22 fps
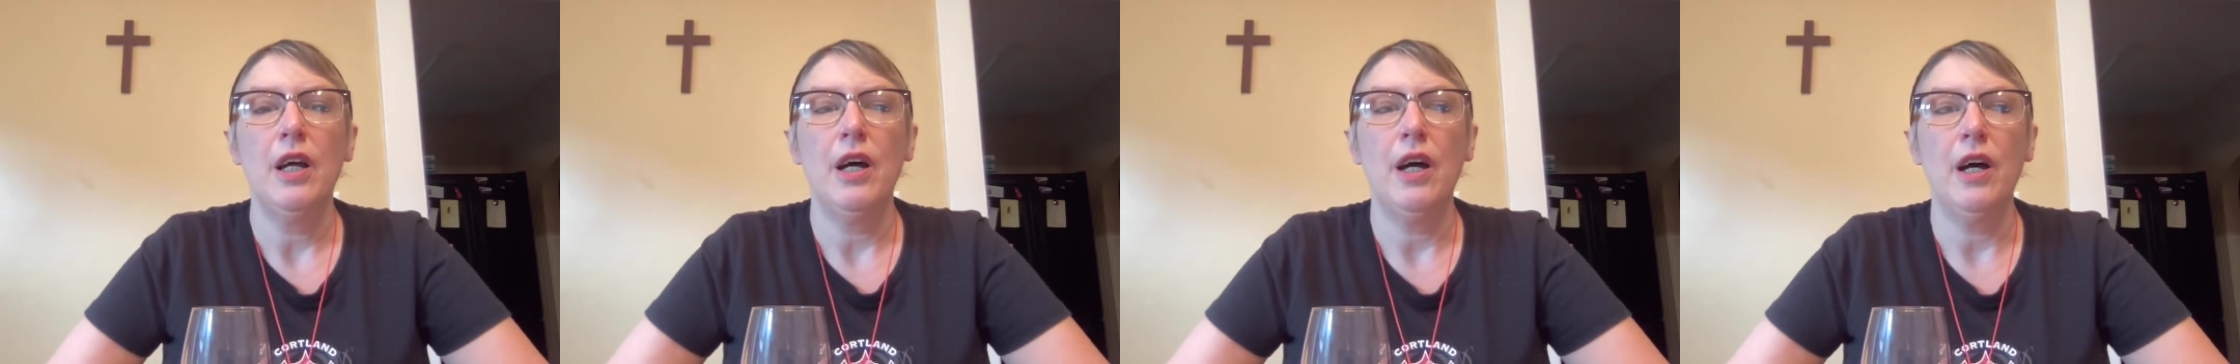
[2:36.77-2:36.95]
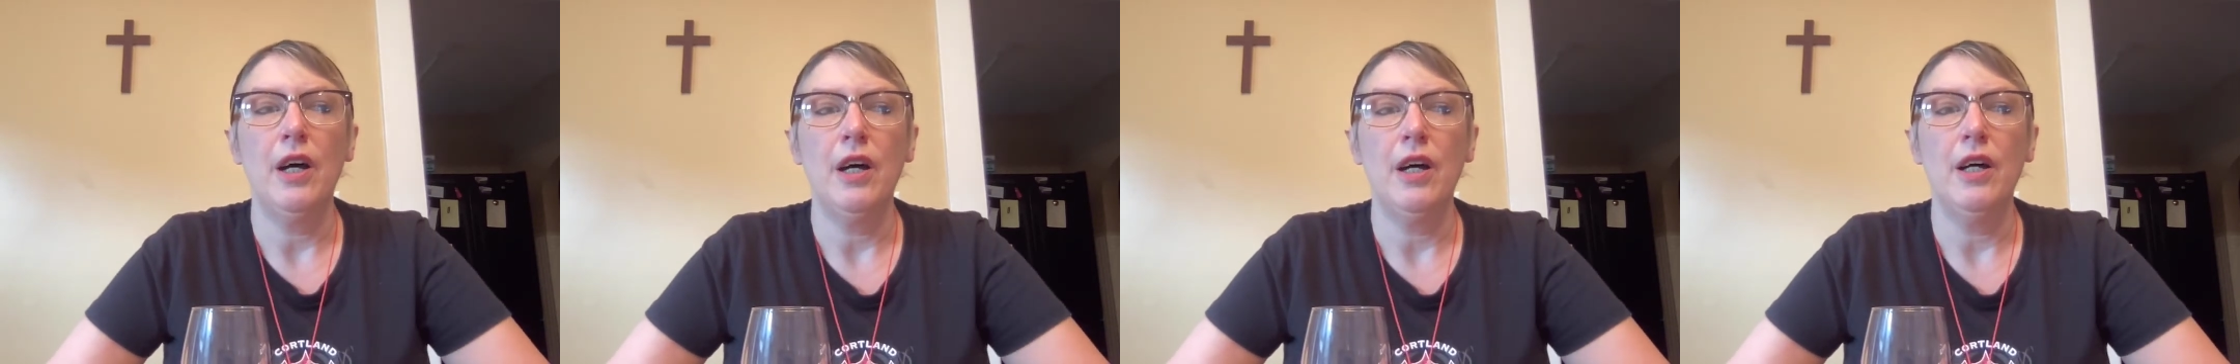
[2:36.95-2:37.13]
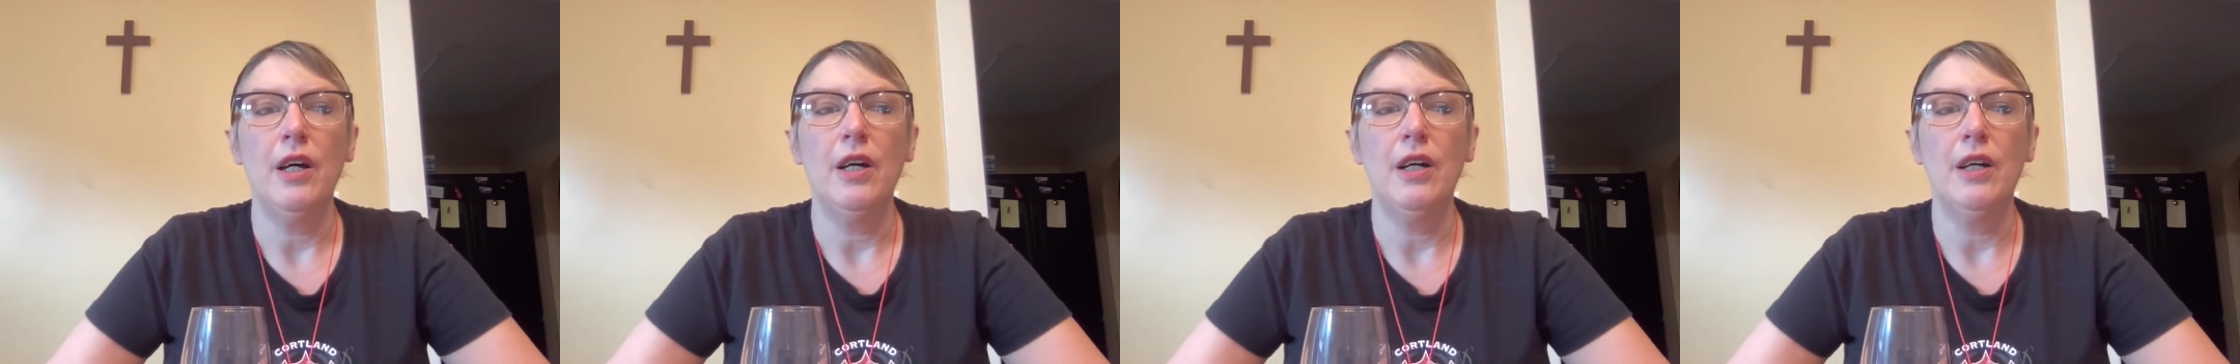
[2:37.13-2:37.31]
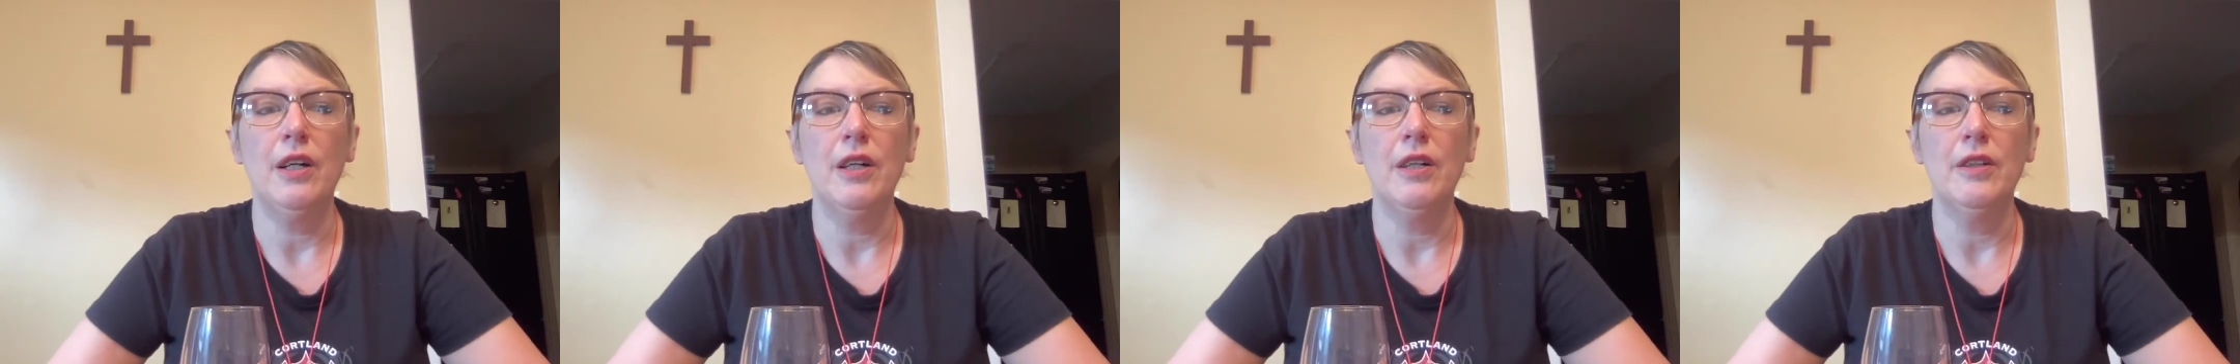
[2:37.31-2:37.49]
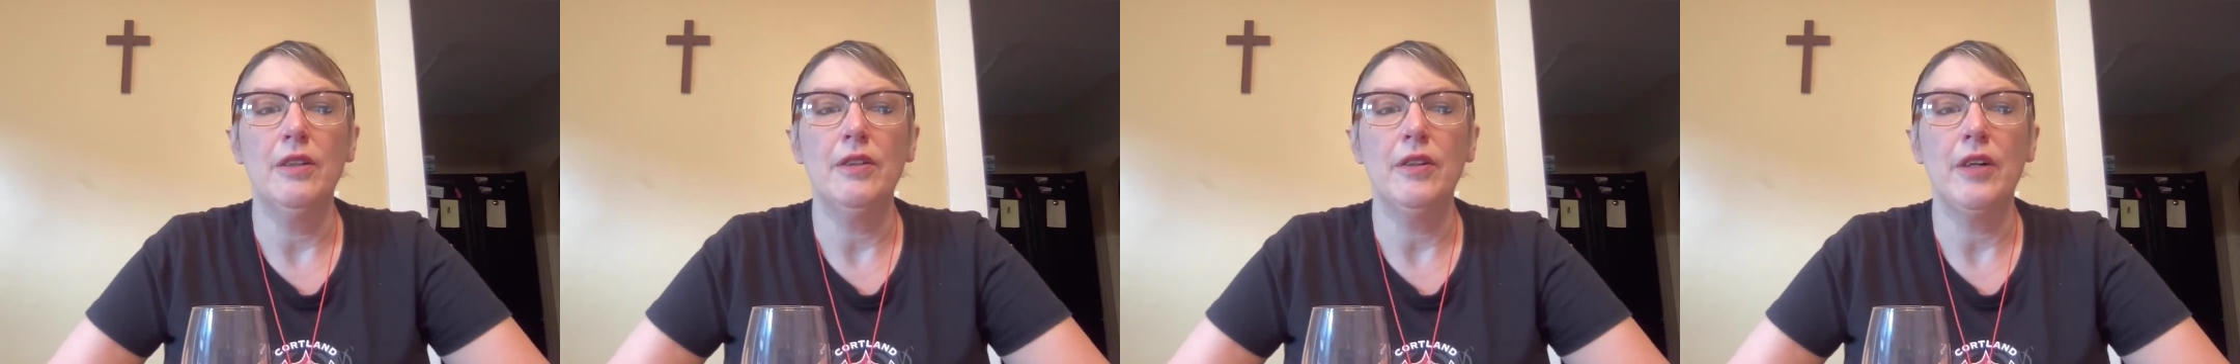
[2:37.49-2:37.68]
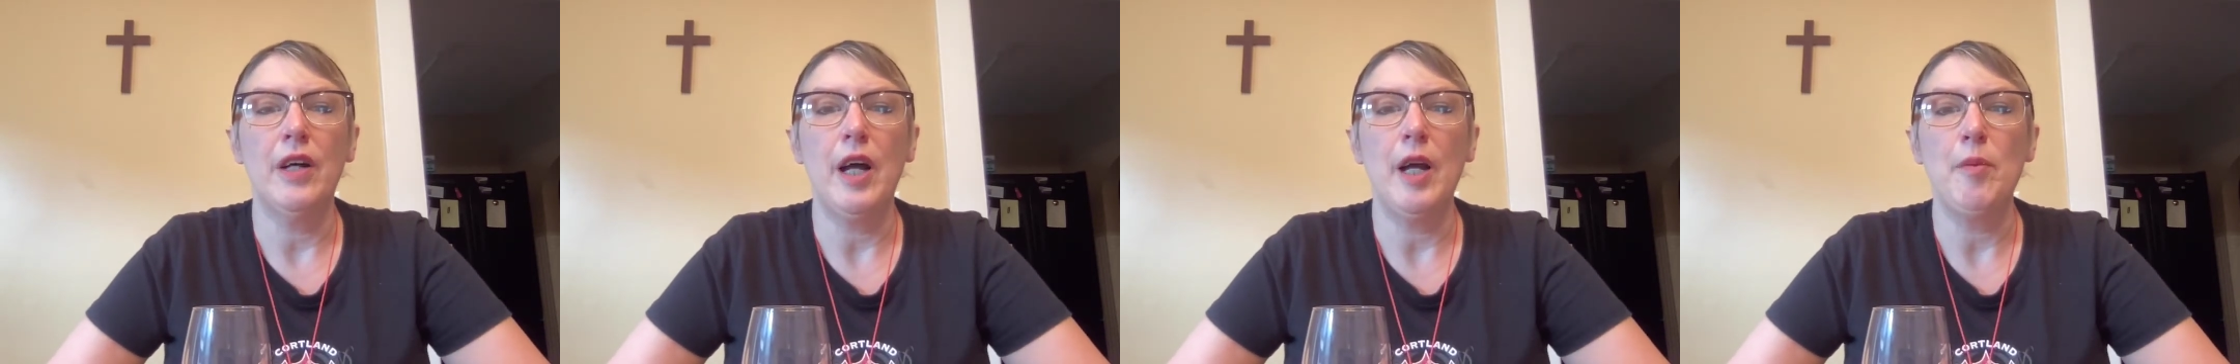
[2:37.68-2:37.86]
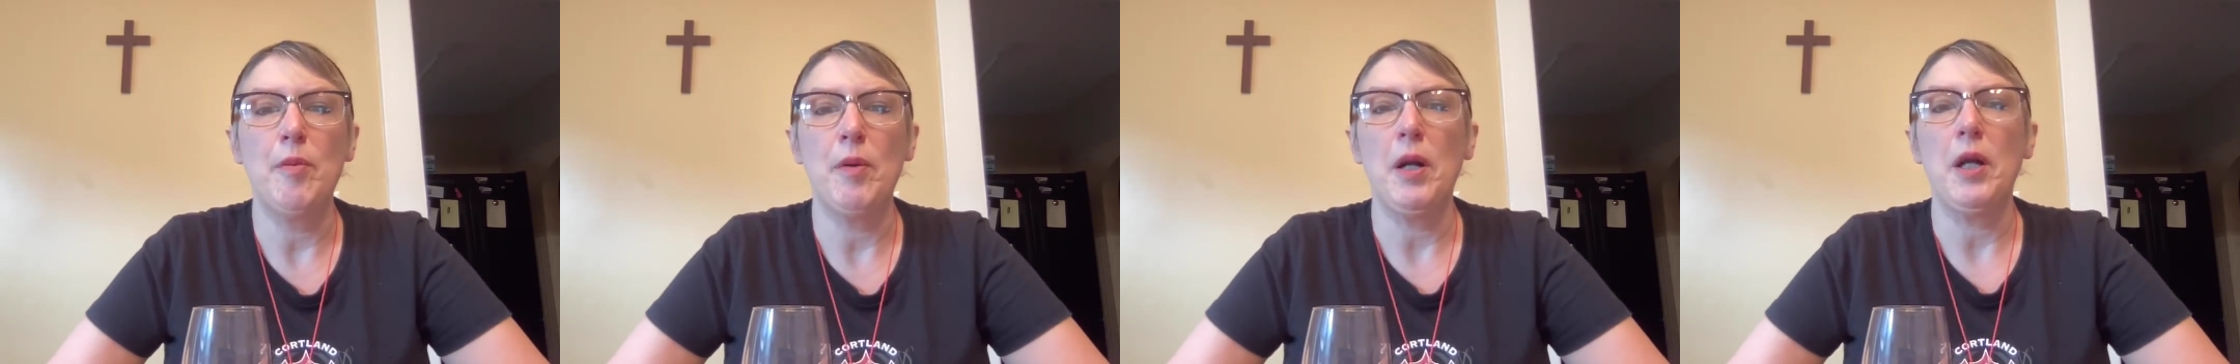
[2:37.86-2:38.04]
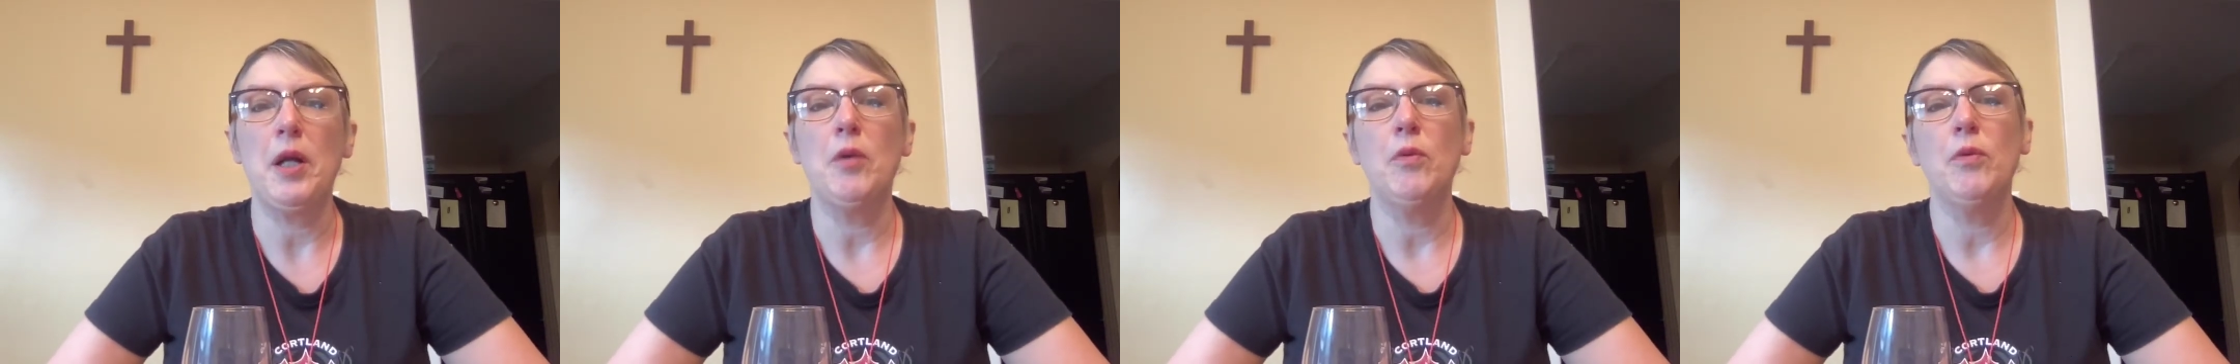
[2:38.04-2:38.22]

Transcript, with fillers: Uh, I probably